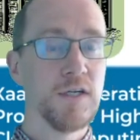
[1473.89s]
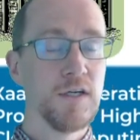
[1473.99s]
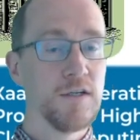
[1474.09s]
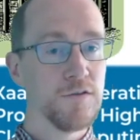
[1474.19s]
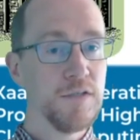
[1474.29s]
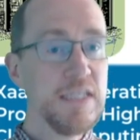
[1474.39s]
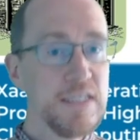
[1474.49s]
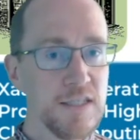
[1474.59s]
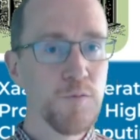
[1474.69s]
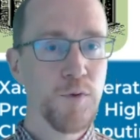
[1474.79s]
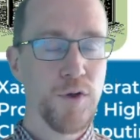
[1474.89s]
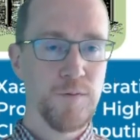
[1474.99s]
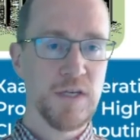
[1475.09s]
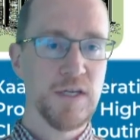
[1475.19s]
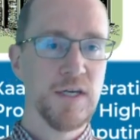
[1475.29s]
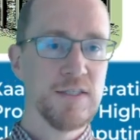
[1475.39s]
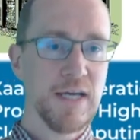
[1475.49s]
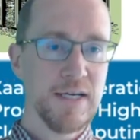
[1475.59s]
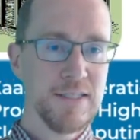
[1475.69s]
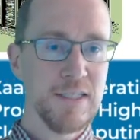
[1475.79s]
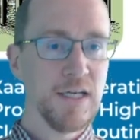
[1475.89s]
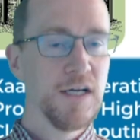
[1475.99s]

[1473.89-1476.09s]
So easy deployment, CI/CD.